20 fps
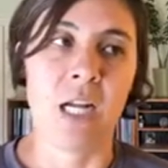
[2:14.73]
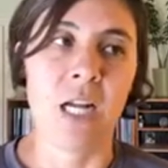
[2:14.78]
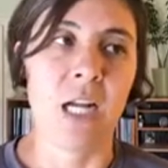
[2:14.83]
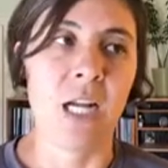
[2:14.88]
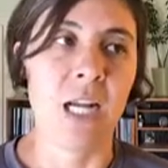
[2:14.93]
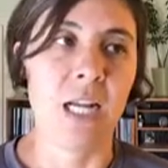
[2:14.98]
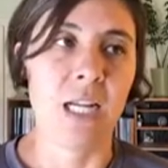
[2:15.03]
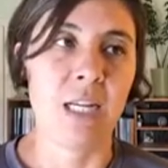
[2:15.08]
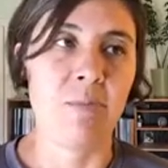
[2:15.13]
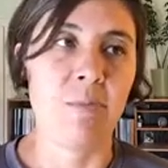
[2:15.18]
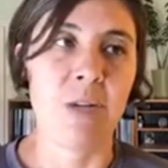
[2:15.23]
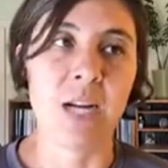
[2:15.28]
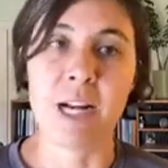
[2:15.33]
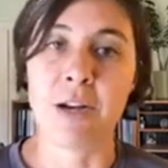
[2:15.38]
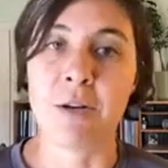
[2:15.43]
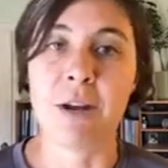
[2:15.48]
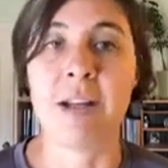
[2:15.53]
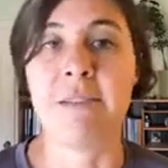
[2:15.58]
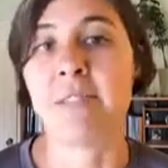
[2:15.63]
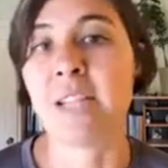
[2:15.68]
I
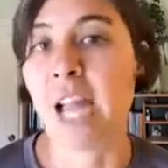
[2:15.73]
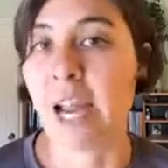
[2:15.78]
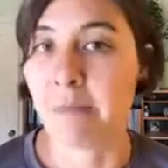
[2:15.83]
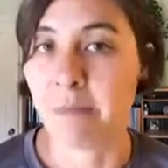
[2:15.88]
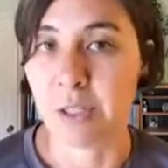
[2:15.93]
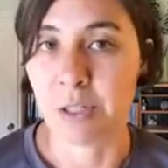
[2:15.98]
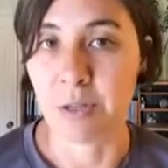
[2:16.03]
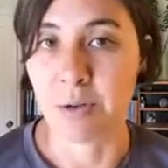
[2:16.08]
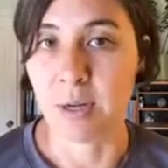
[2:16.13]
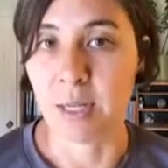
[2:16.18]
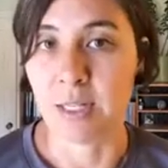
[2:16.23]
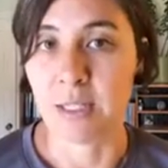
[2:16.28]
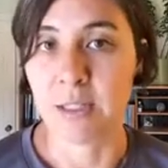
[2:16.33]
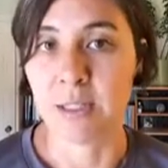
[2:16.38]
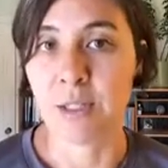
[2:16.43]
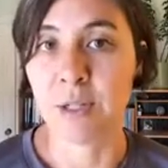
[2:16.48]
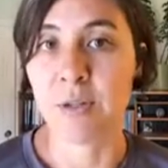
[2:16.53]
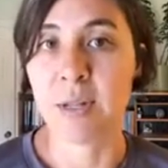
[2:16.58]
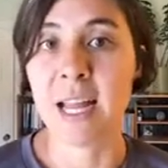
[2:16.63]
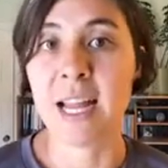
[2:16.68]
don't have time to do it.
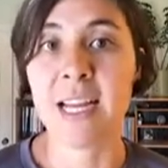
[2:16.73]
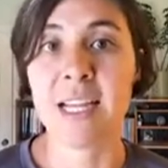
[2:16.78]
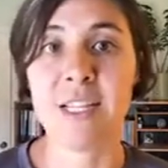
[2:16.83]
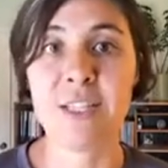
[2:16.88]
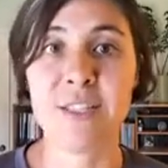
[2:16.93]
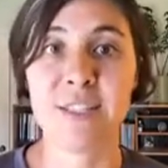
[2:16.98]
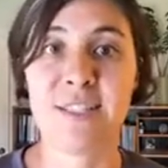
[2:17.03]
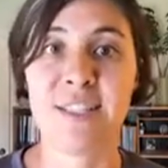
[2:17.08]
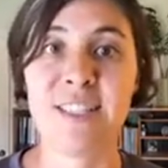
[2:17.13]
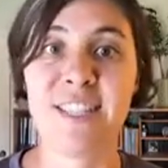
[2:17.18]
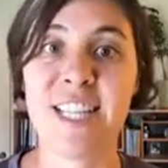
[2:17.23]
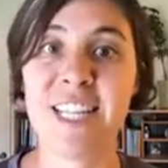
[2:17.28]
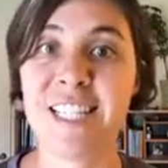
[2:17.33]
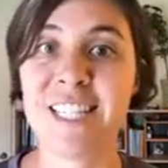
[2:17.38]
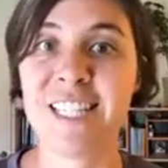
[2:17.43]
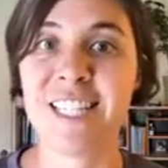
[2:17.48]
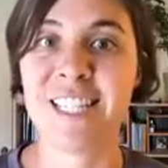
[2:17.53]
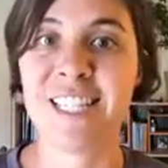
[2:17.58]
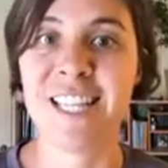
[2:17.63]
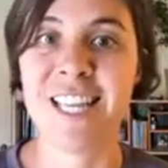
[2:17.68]
So then it just
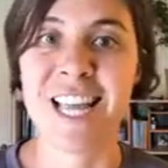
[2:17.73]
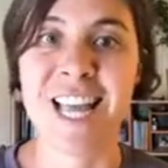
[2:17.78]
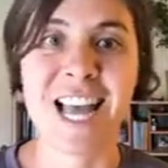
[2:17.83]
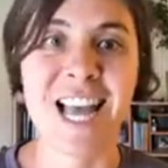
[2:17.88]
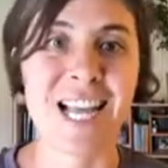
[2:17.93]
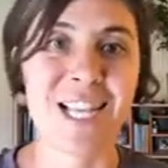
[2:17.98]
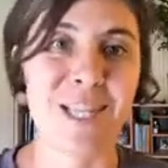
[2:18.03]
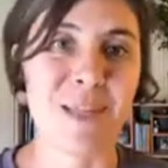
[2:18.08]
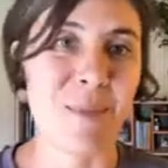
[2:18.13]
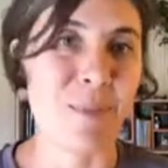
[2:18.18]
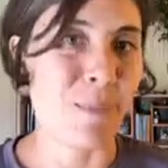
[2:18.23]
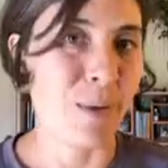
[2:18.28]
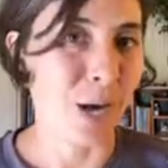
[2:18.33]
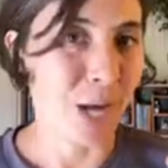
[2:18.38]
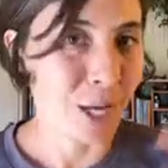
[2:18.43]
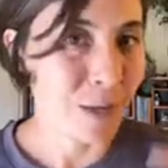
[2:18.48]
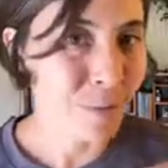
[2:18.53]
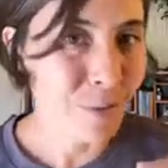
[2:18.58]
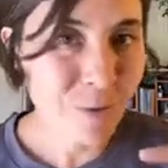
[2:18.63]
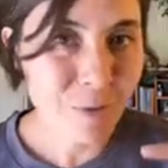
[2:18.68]
sits at the
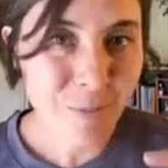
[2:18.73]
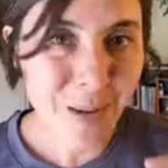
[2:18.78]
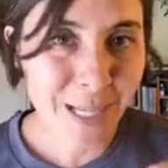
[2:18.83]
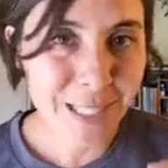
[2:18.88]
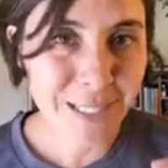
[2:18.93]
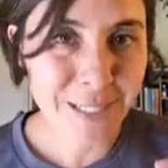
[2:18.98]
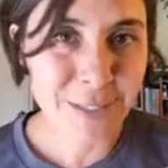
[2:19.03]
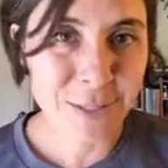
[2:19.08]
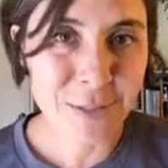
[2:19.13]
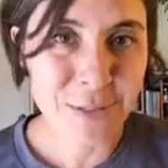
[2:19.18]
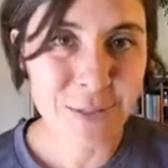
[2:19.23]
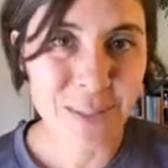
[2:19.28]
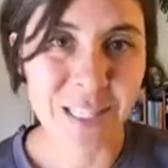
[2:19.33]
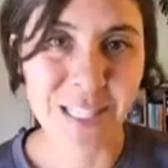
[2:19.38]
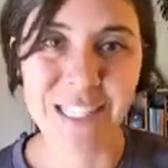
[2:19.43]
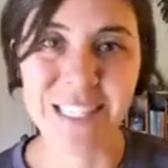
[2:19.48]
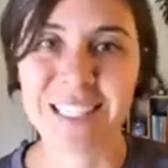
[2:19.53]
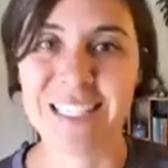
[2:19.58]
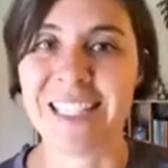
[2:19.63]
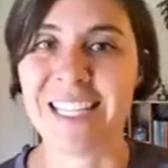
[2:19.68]
bottom of my to-do
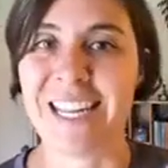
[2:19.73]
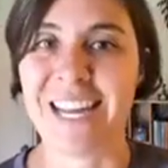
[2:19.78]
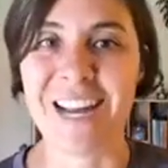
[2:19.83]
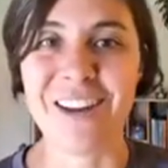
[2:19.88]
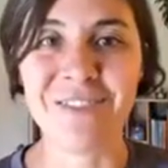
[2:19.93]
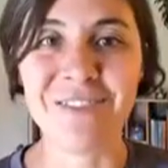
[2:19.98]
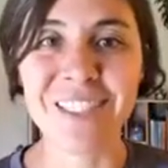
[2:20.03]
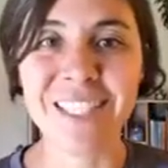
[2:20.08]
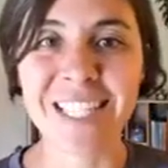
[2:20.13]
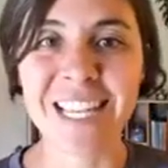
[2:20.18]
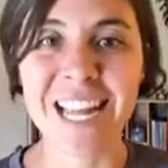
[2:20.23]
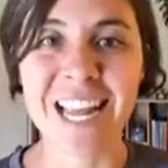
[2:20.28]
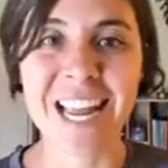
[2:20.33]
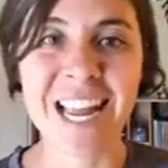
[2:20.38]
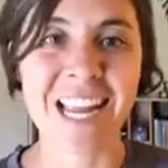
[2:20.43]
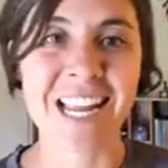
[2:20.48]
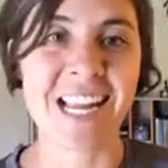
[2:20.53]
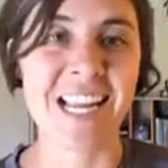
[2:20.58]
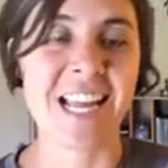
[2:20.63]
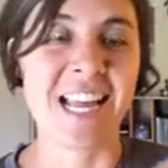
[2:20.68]
list every
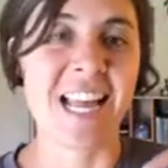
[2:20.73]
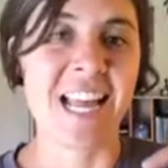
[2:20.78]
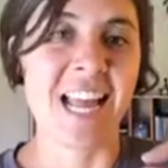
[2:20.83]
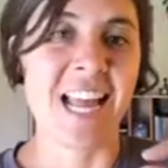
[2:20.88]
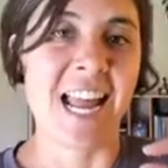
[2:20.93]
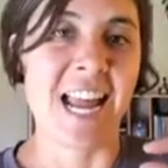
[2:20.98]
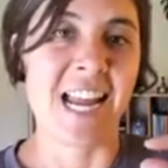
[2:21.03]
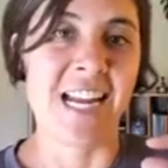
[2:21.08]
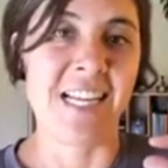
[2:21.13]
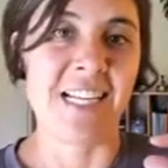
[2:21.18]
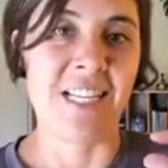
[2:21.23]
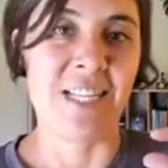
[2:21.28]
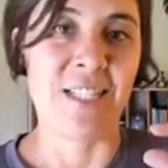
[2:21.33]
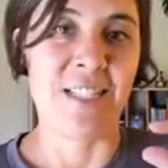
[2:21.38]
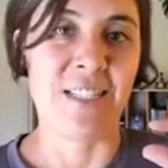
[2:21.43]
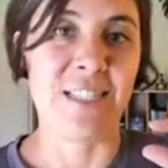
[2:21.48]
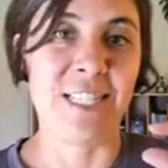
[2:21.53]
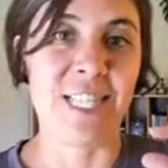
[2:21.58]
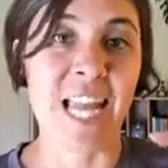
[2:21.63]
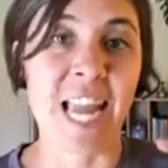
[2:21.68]
day, and it just
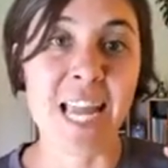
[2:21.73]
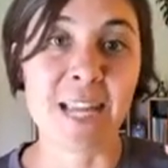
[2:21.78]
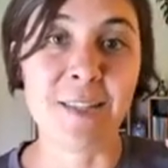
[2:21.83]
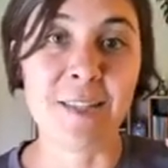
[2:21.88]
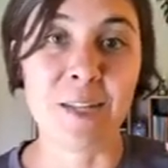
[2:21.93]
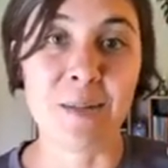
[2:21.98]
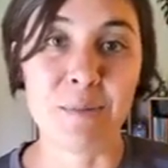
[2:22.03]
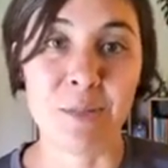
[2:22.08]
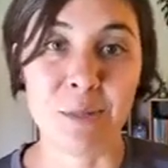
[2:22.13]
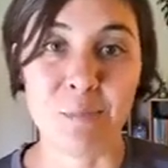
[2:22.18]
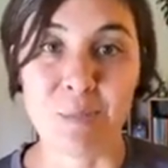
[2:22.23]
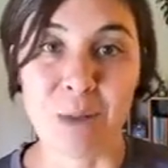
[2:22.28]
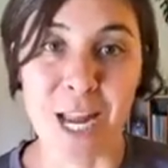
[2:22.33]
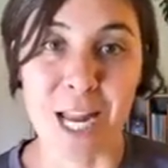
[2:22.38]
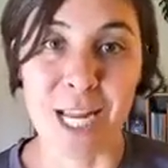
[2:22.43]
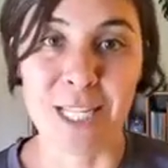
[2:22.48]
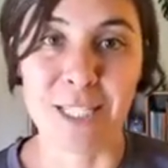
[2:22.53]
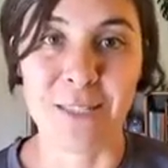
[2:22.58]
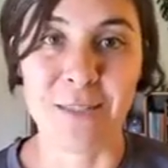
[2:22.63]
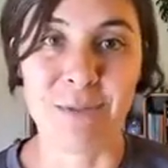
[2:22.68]
takes up
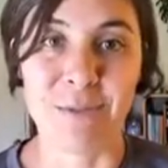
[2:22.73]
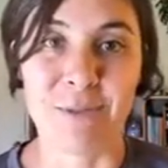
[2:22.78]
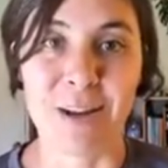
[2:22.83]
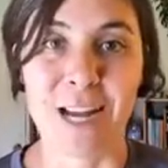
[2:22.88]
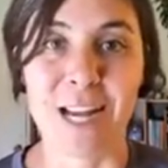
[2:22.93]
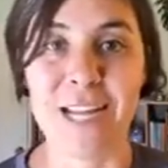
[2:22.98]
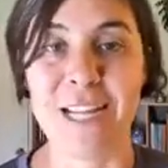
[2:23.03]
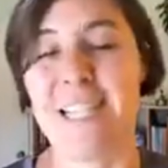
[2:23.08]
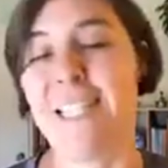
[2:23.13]
space, right?